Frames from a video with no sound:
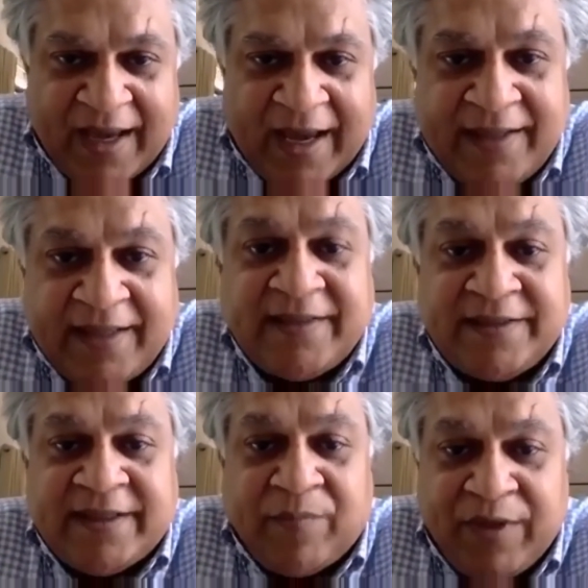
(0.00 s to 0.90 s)
And this
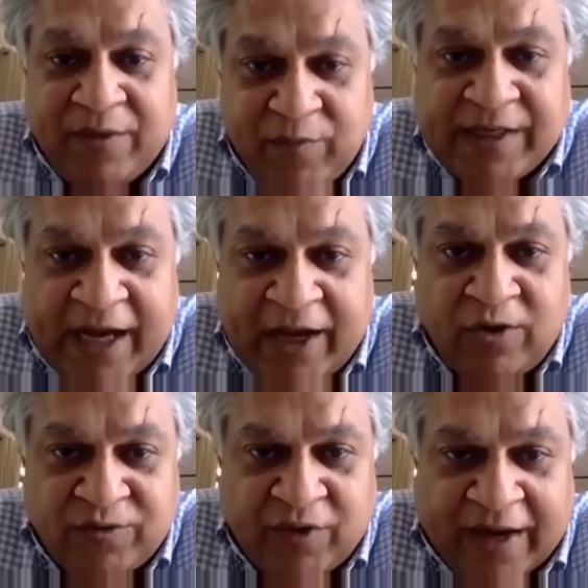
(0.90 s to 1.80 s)
is something which I
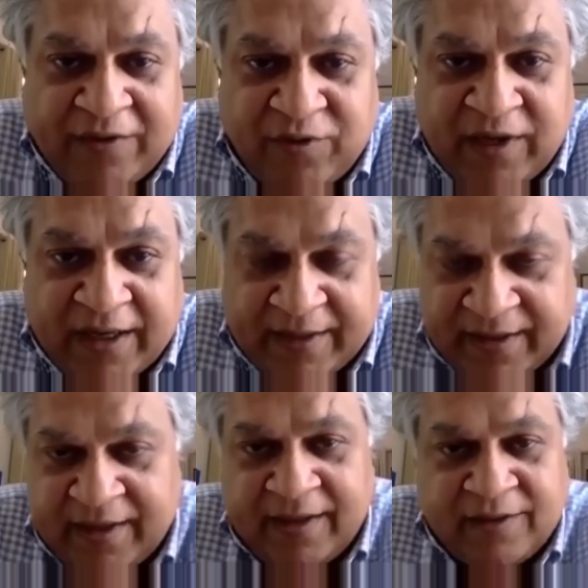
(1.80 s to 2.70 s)
also had to learn.
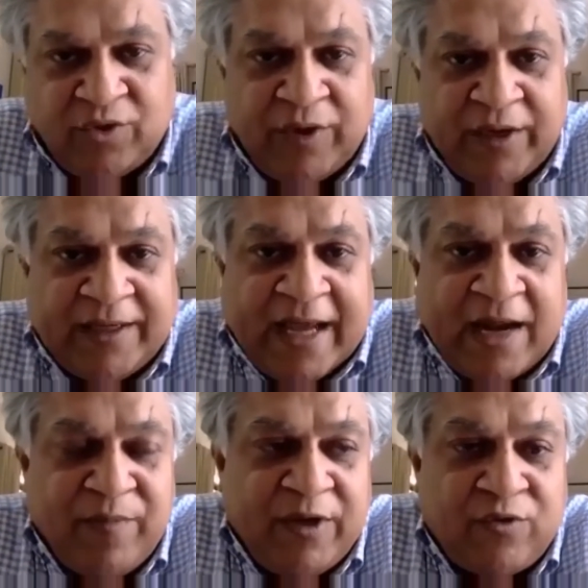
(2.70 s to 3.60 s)
So it
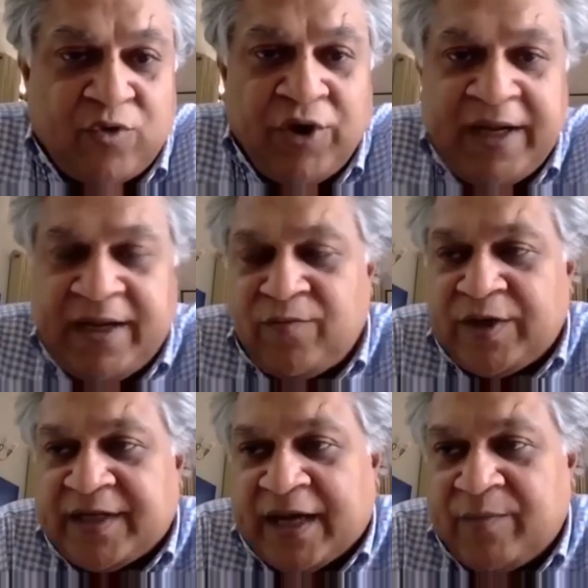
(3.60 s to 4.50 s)
can be coding,
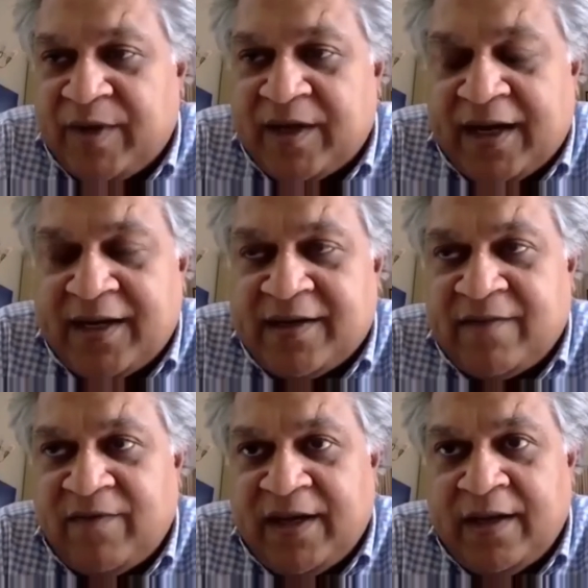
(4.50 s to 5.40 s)
which can be
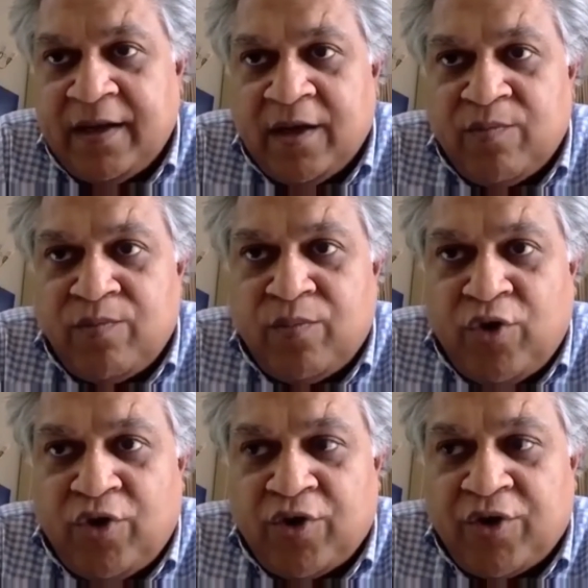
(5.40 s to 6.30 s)
relatively
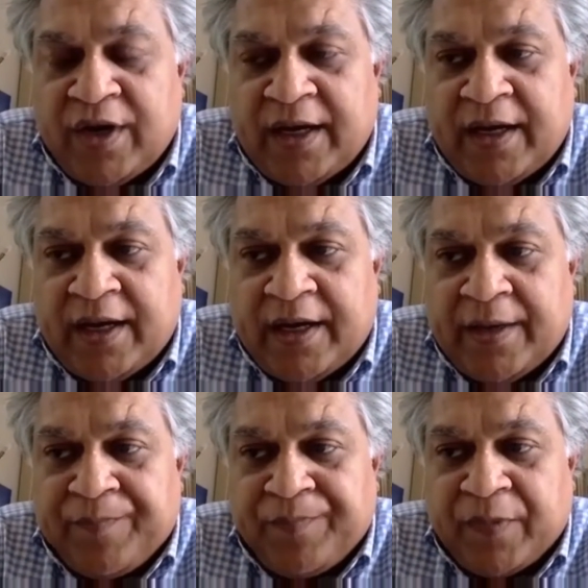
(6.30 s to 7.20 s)
more
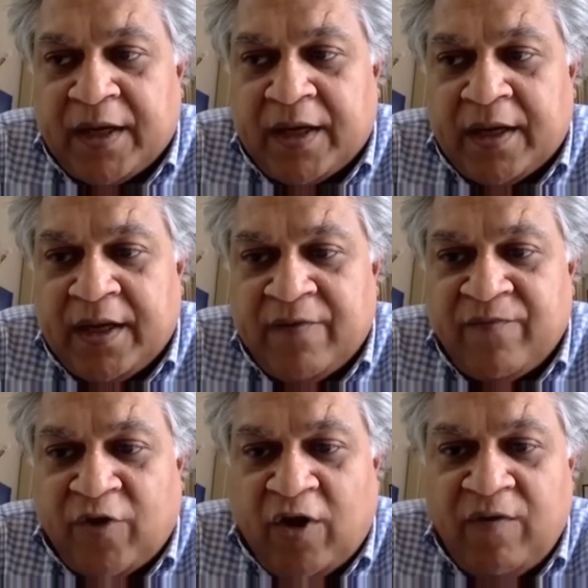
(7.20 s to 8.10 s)

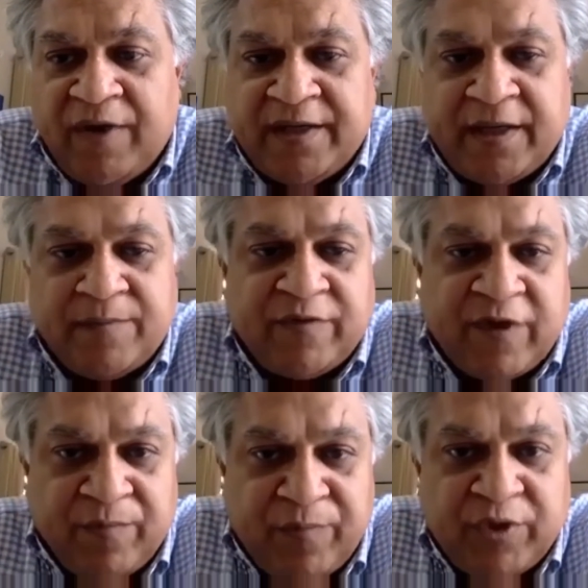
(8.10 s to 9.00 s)
involved in terms
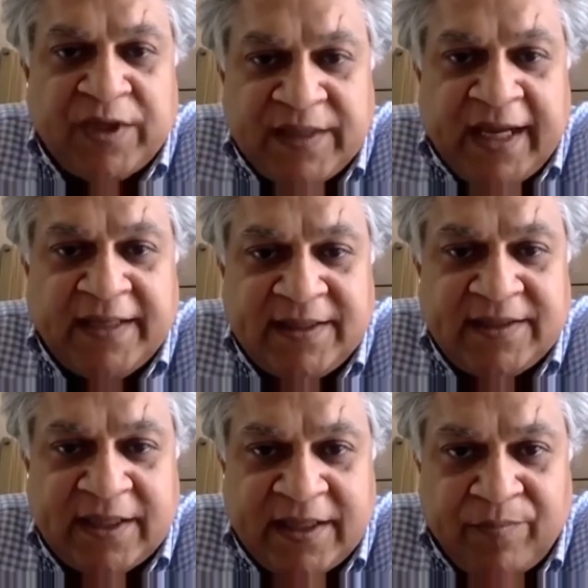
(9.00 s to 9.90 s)
of computing
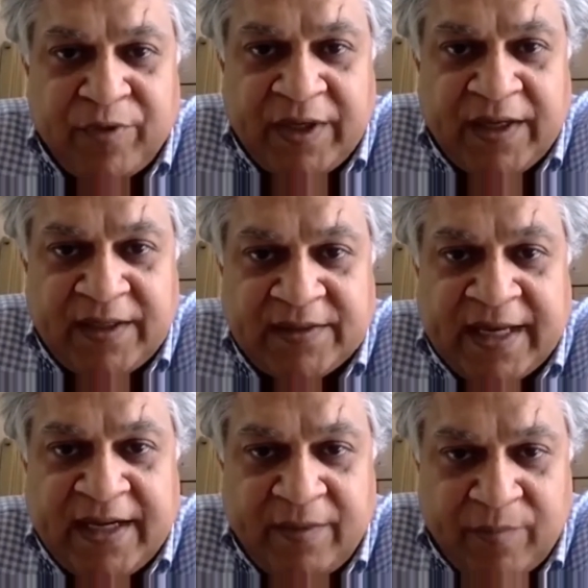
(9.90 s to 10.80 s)
sciences and computing
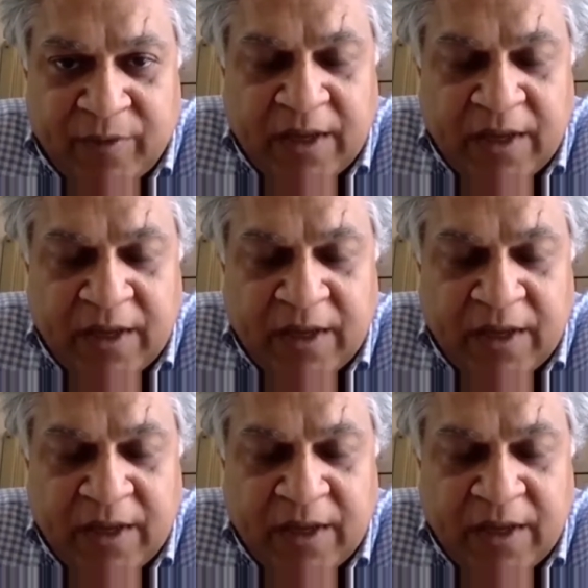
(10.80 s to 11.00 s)
understanding.